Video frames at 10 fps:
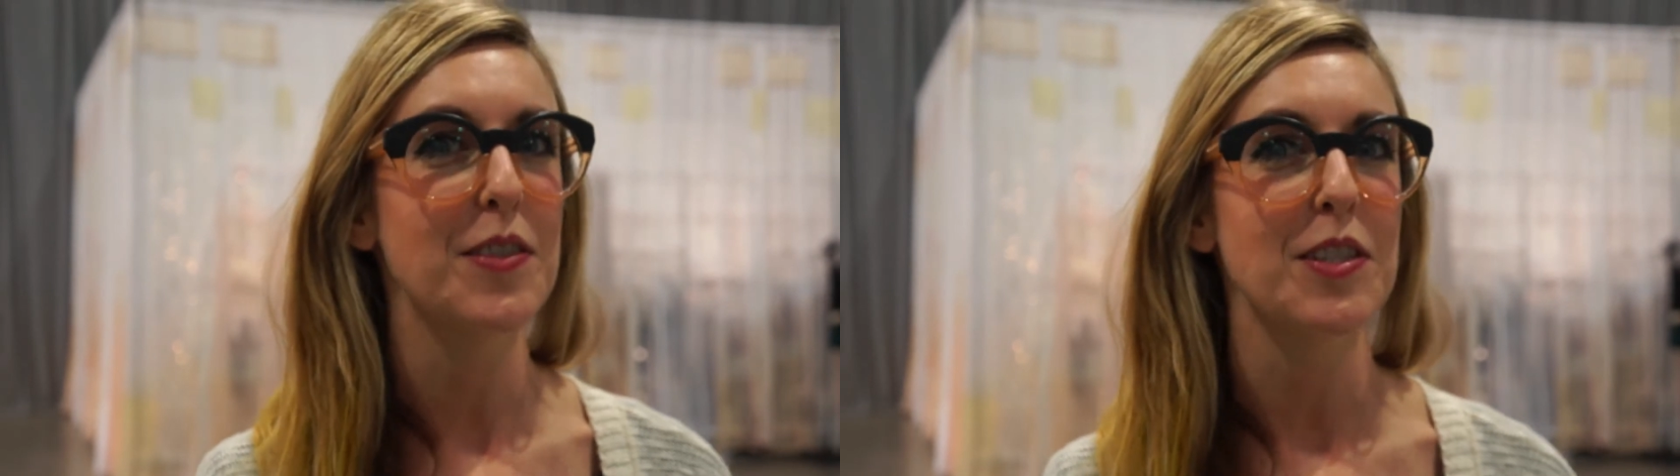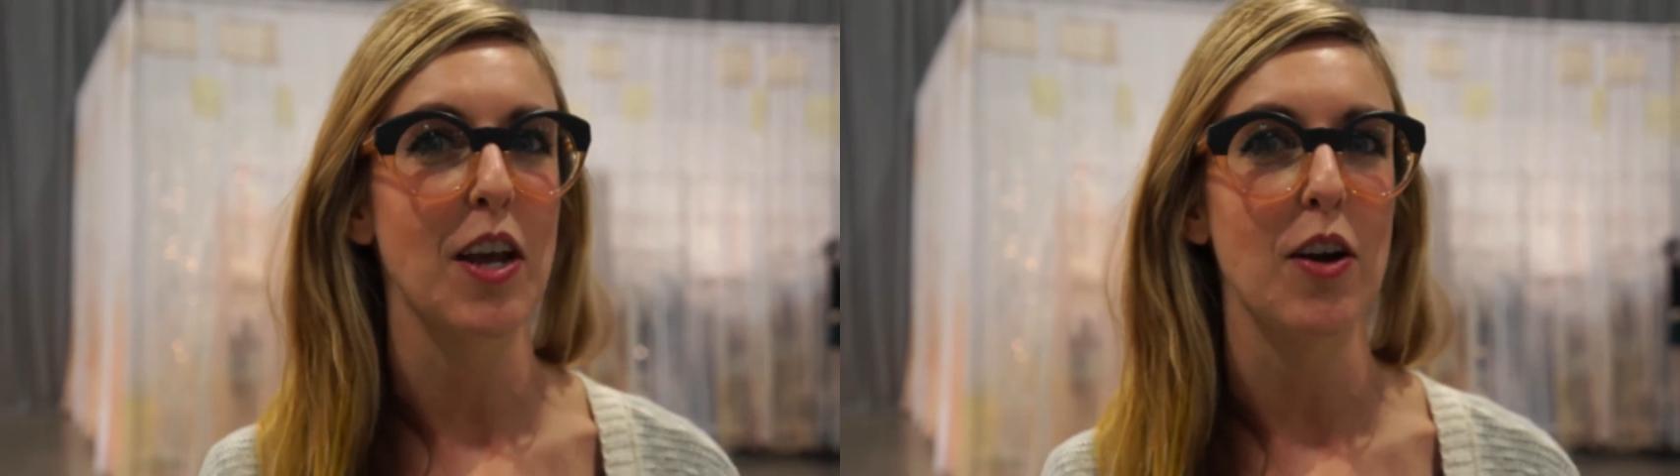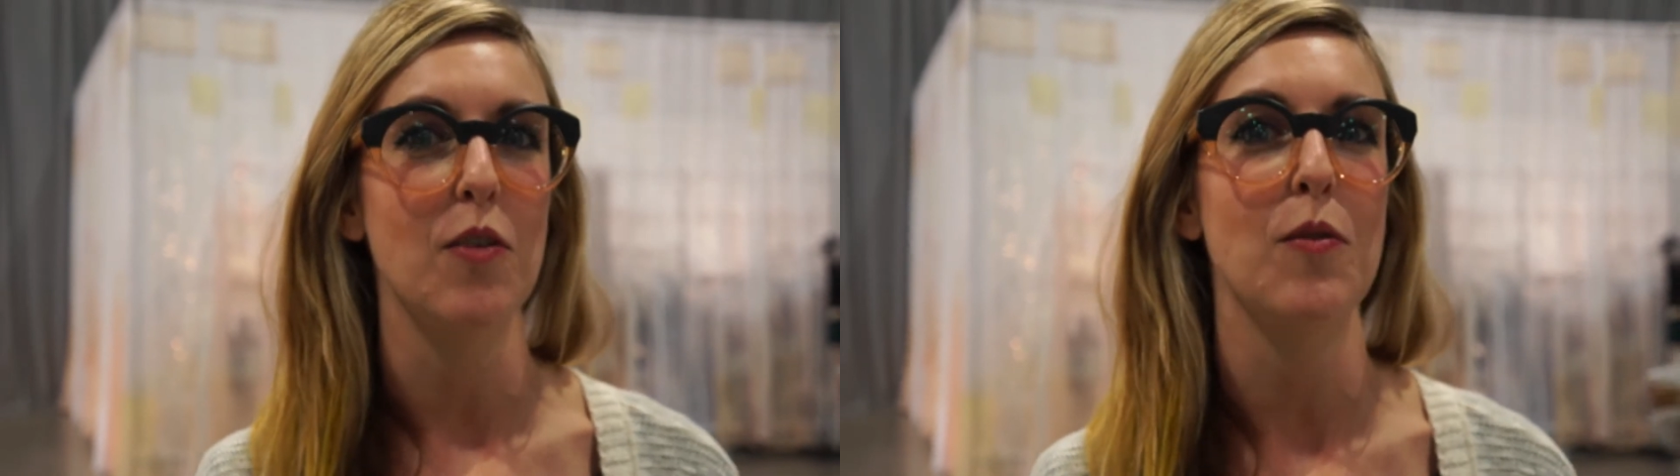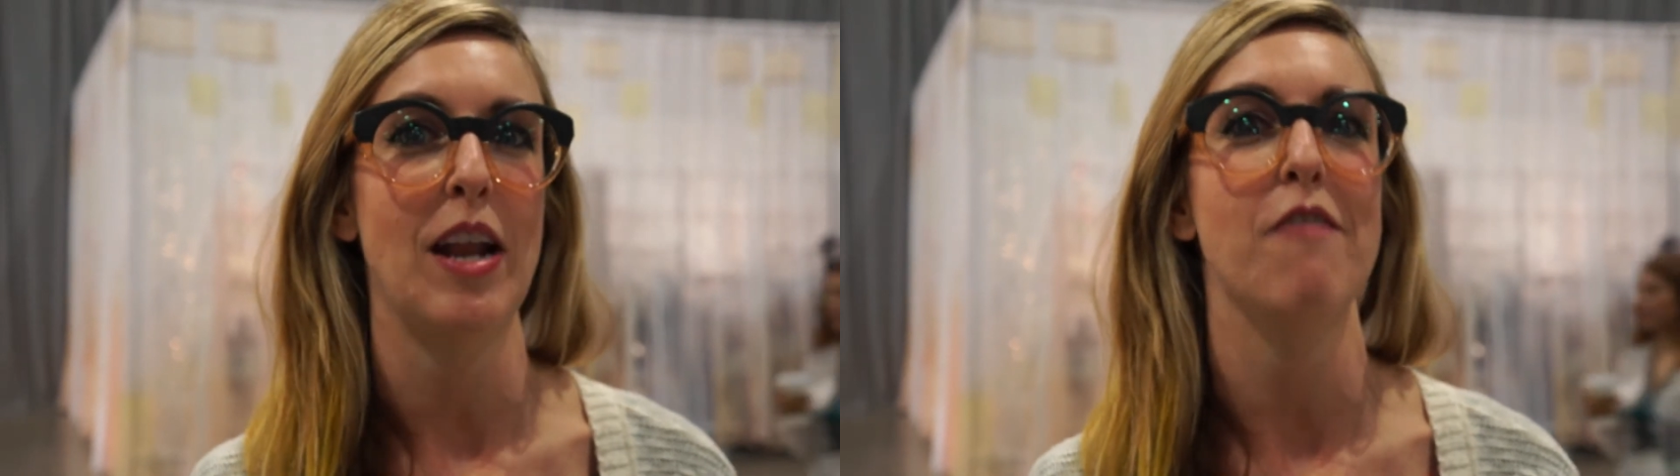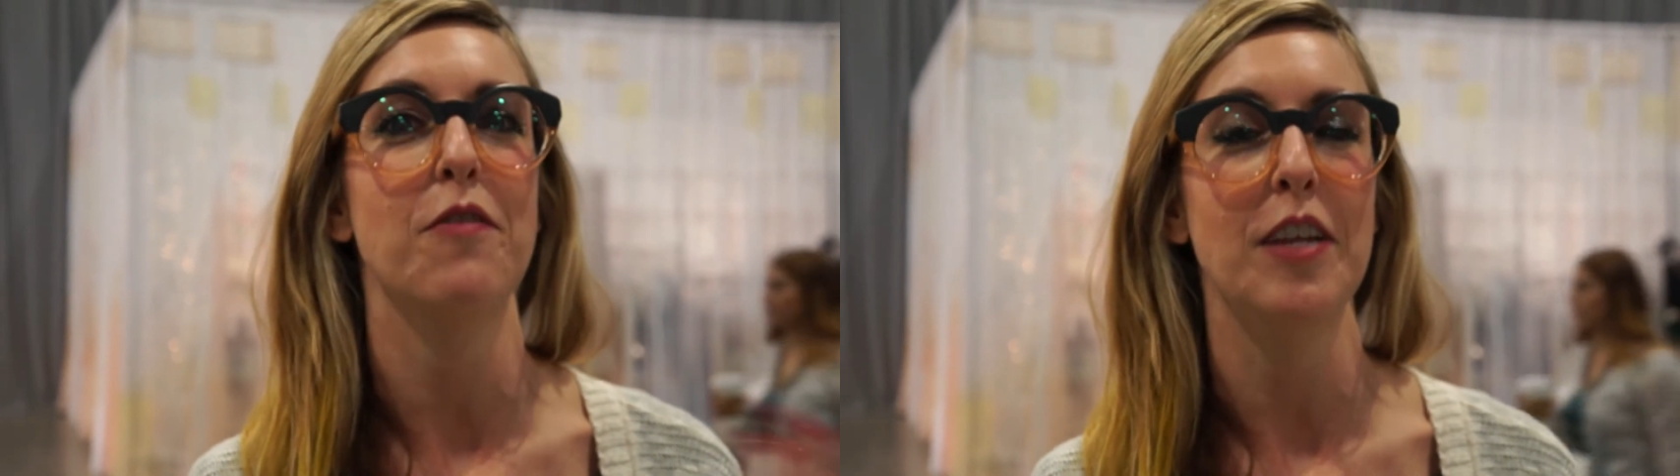so when
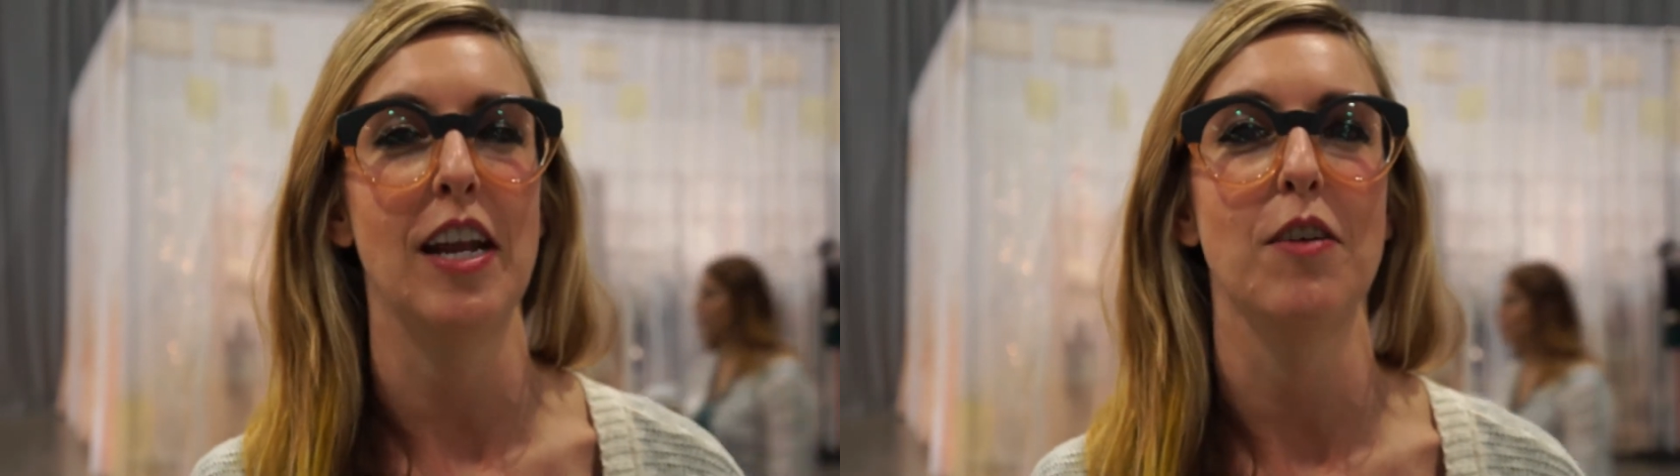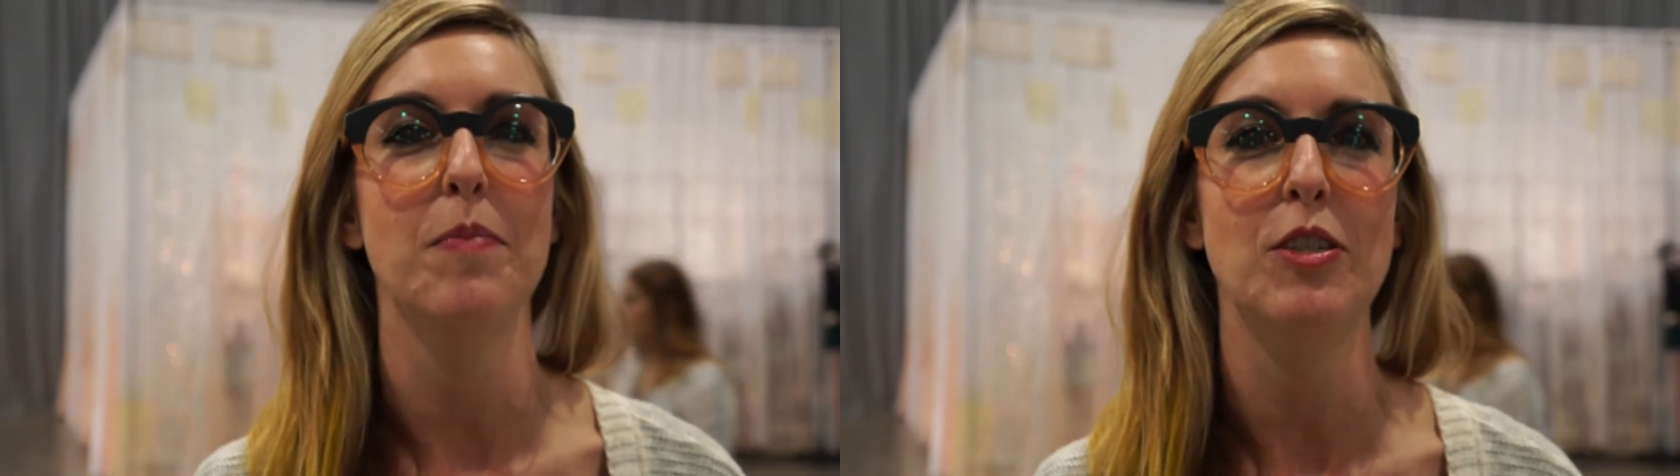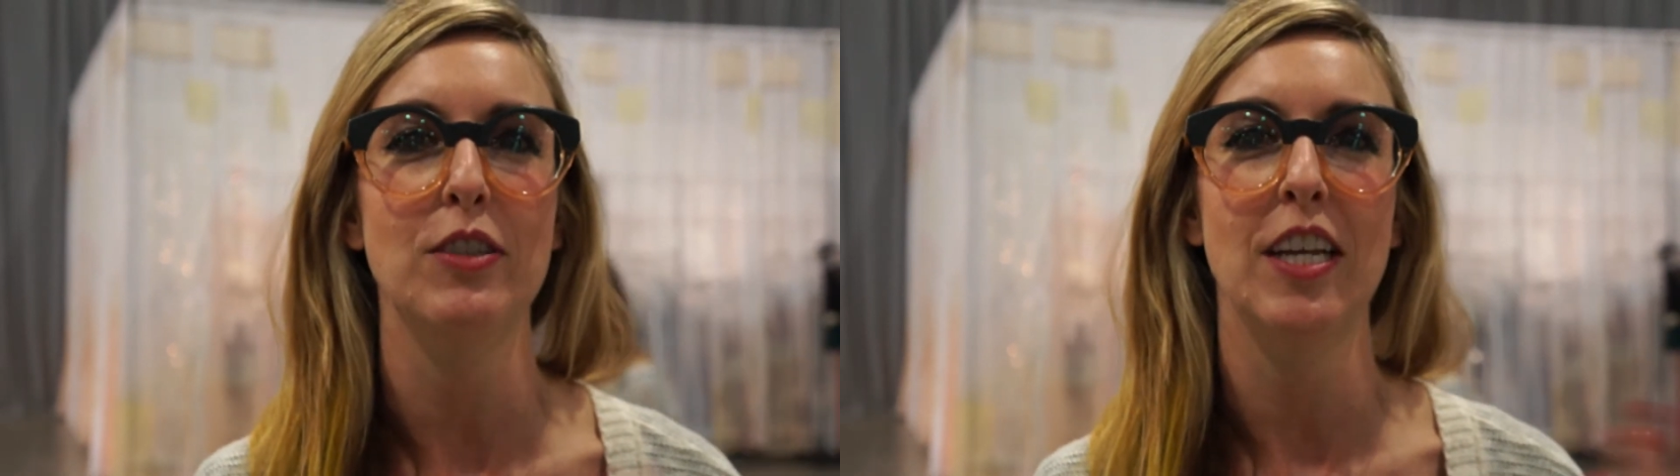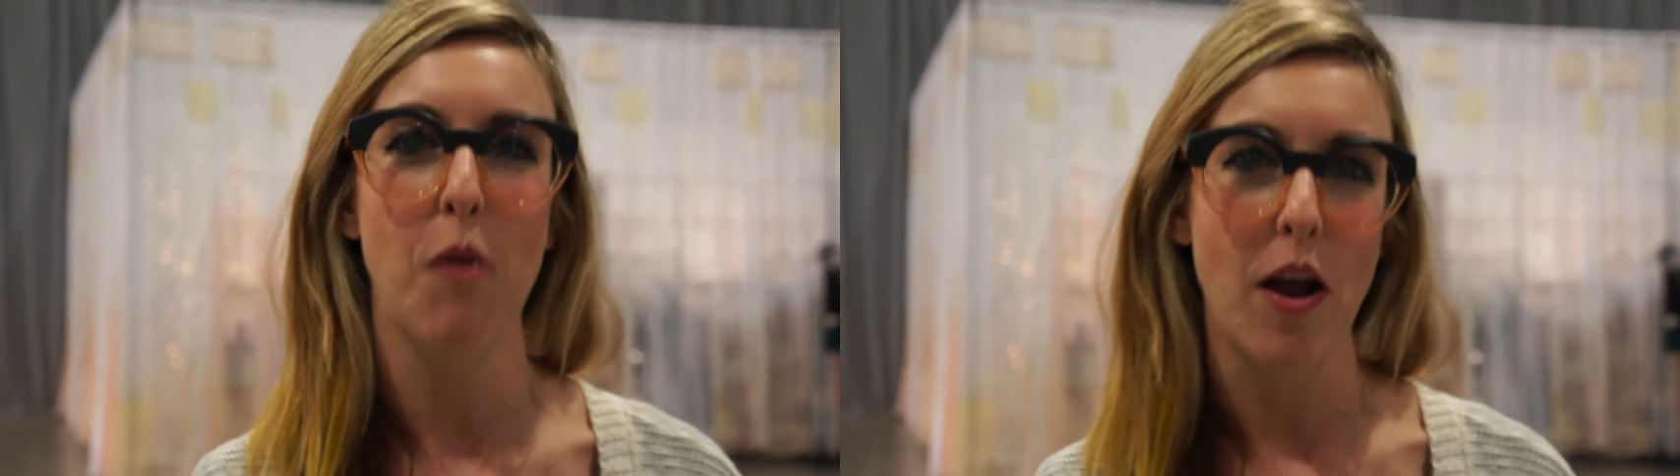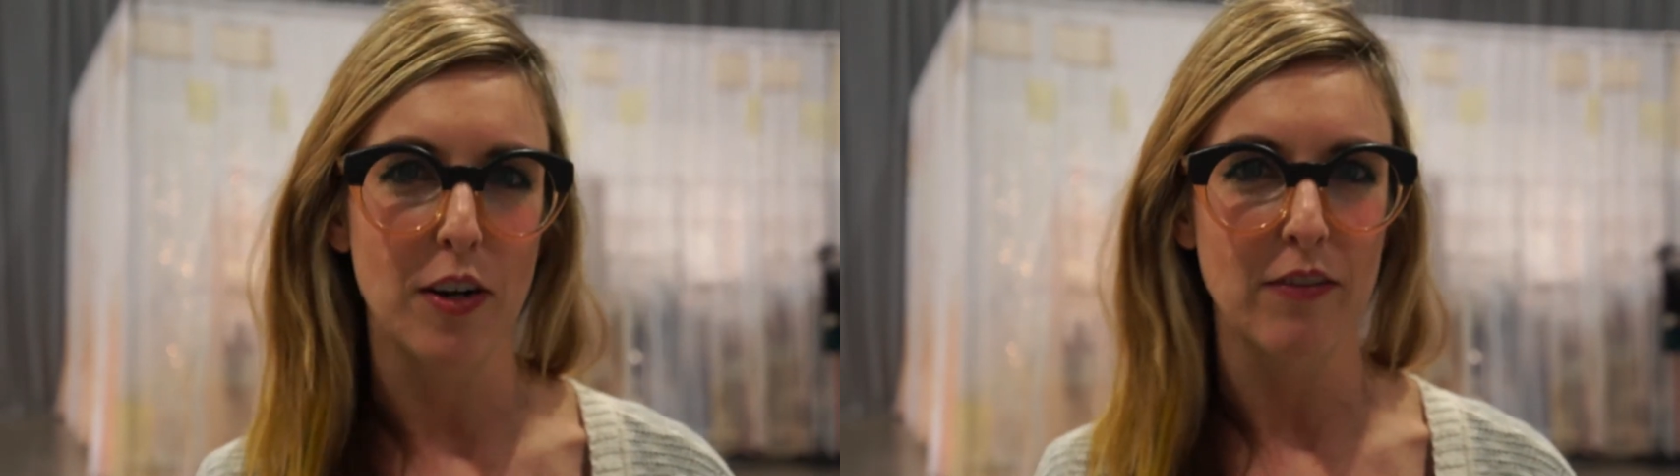I've been drinking
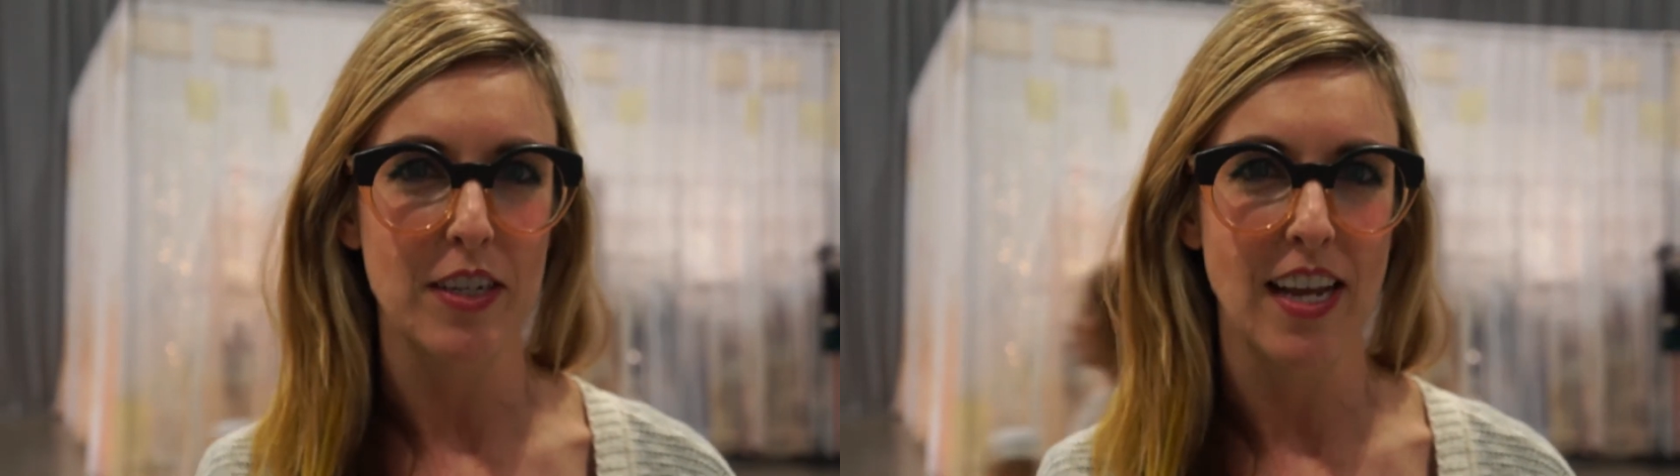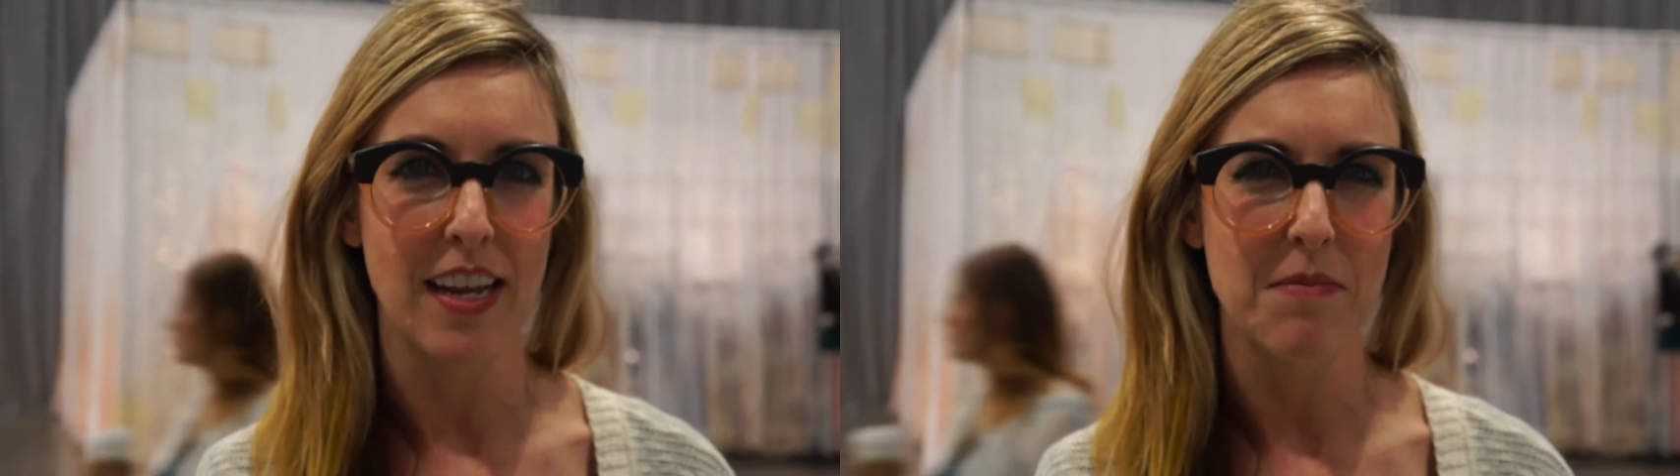water every day,